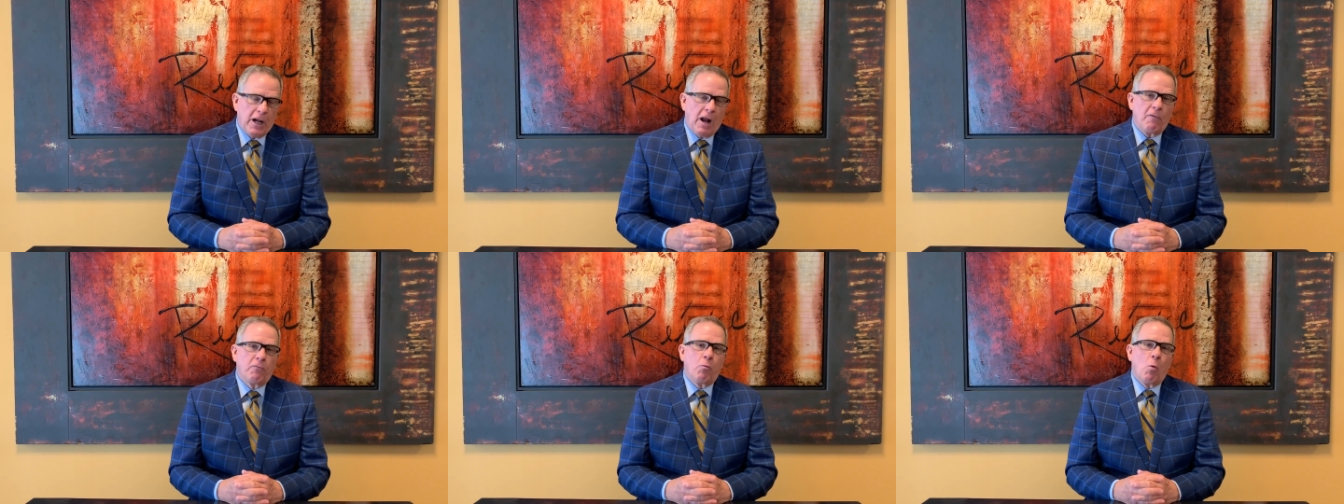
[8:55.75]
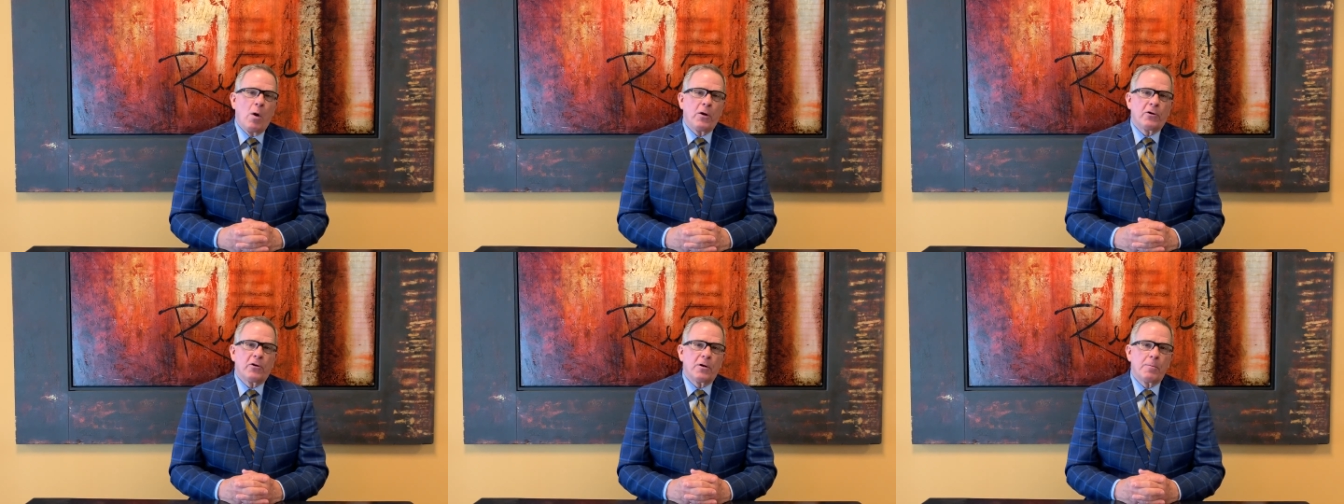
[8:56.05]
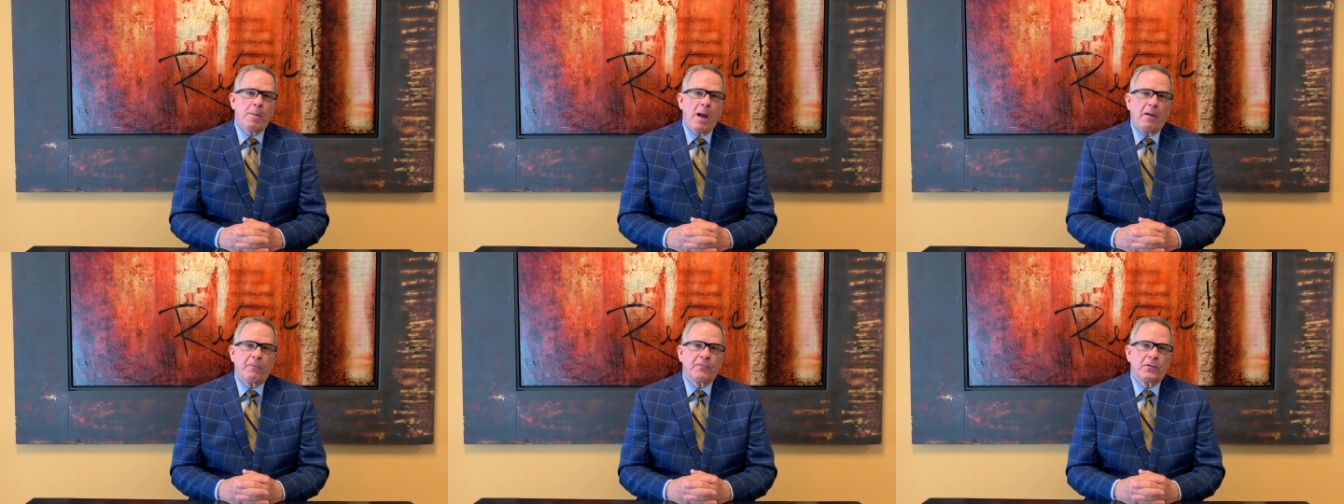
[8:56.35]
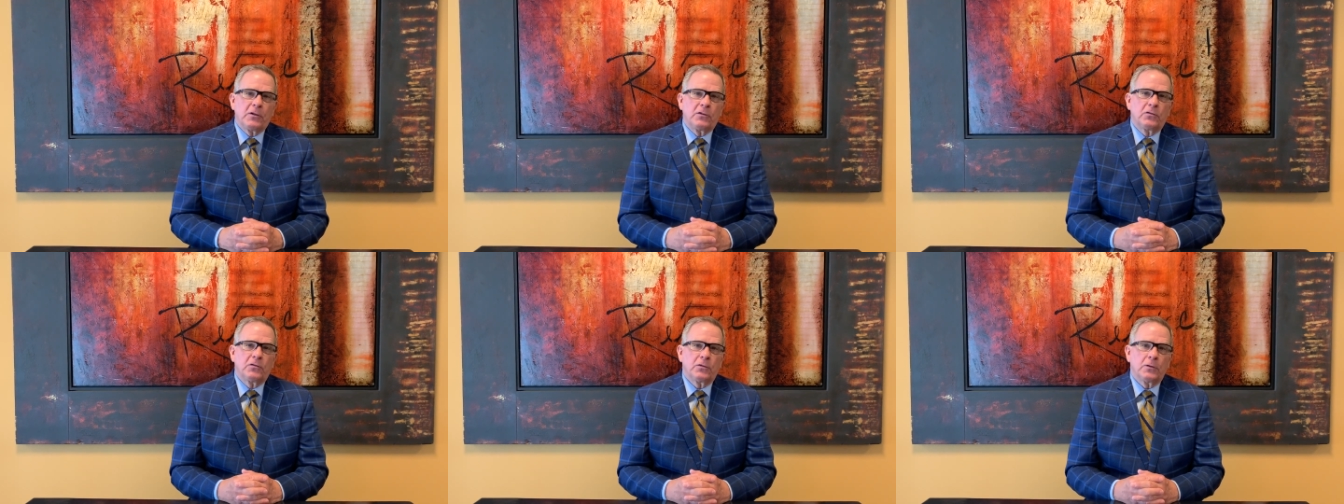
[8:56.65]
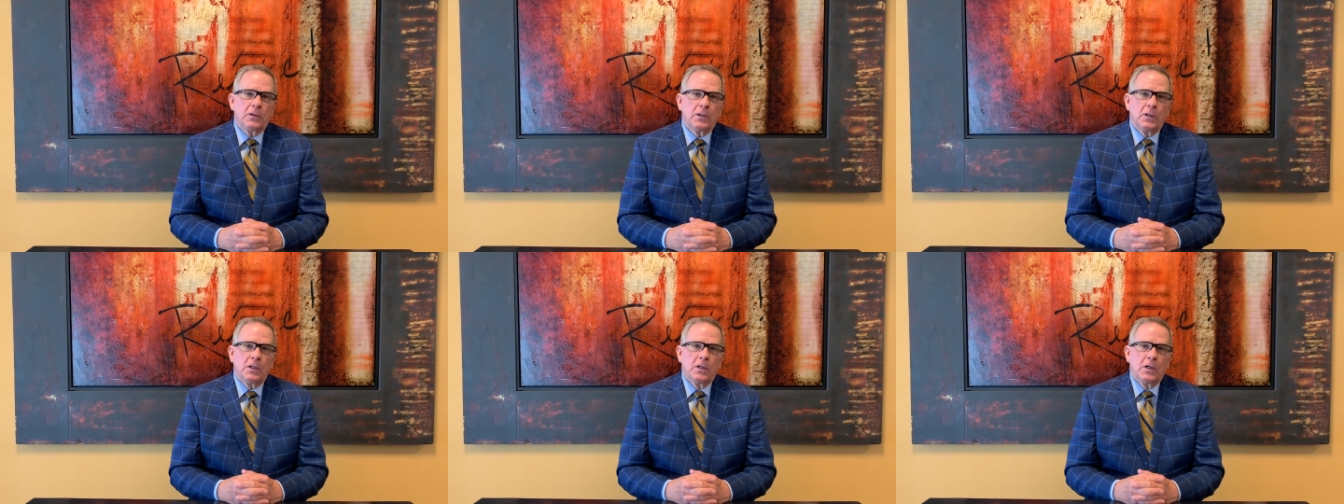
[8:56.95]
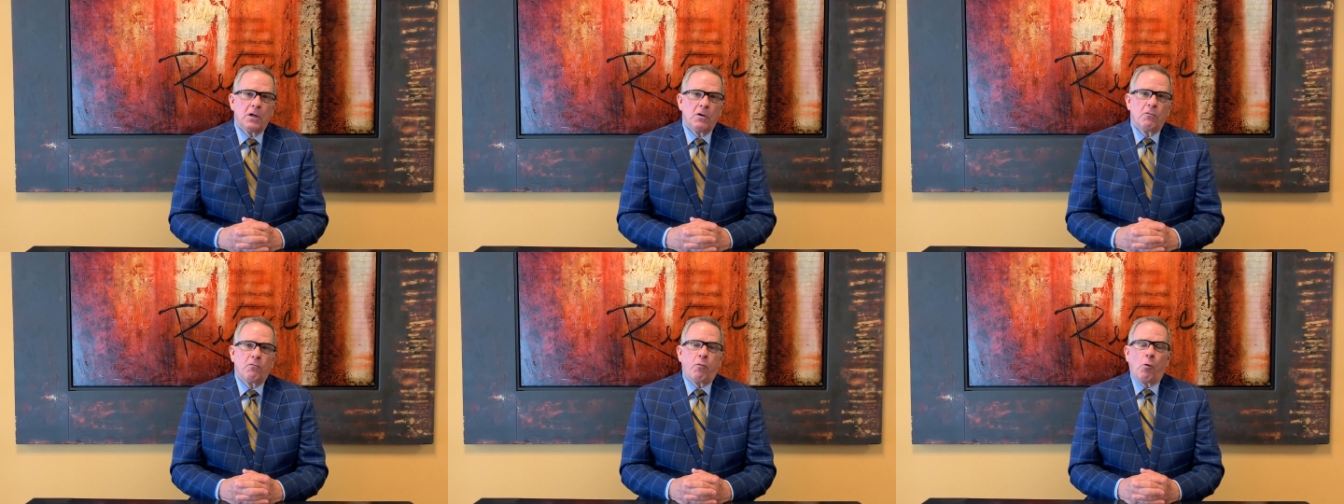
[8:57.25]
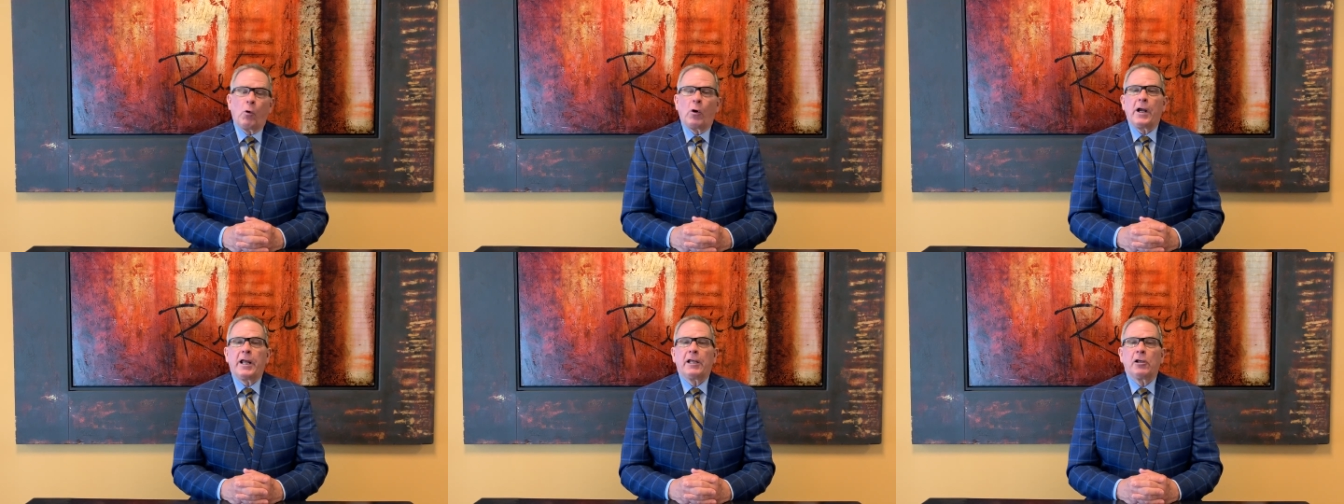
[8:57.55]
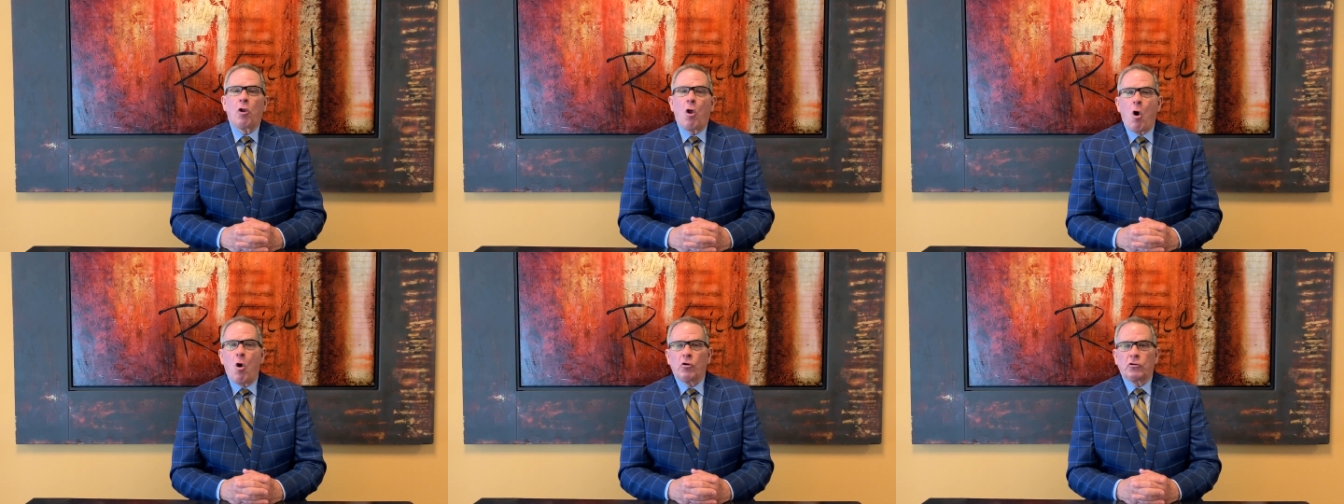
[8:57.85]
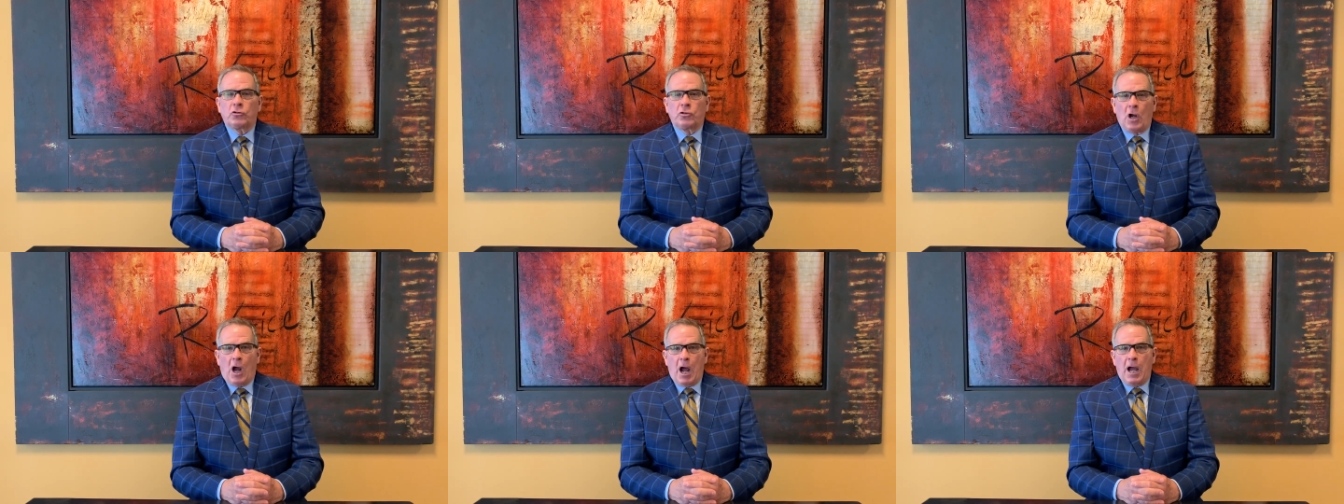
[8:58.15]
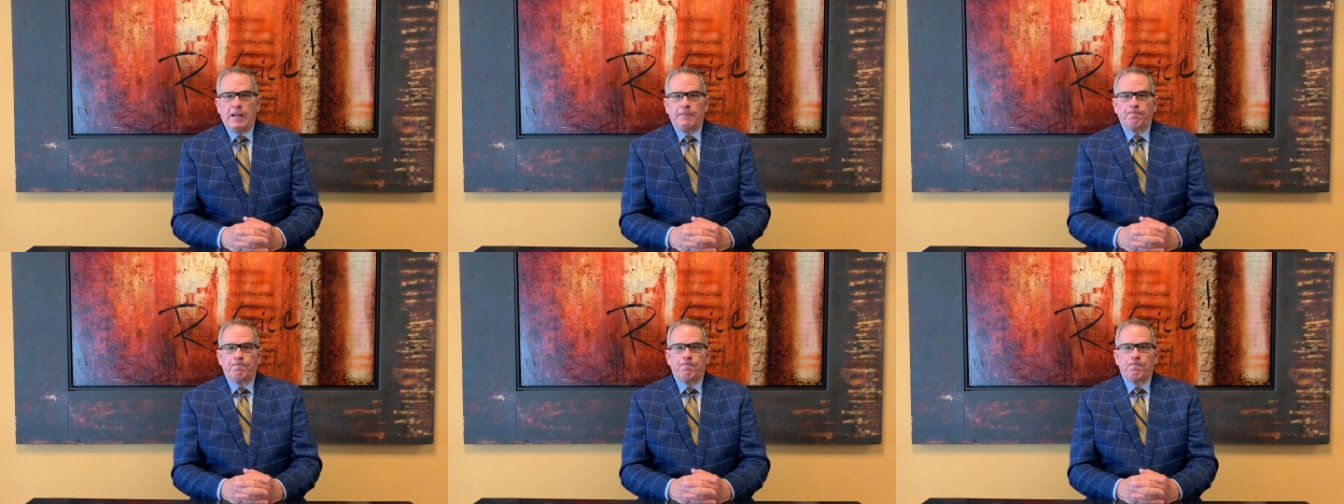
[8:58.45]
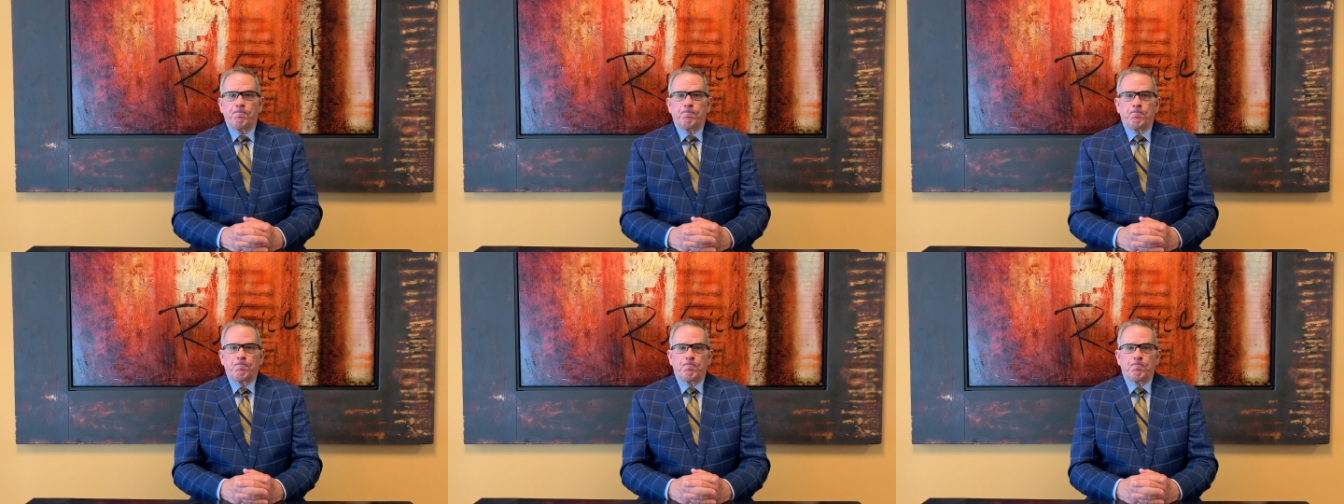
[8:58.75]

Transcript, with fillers: I've wondered about this for a long time.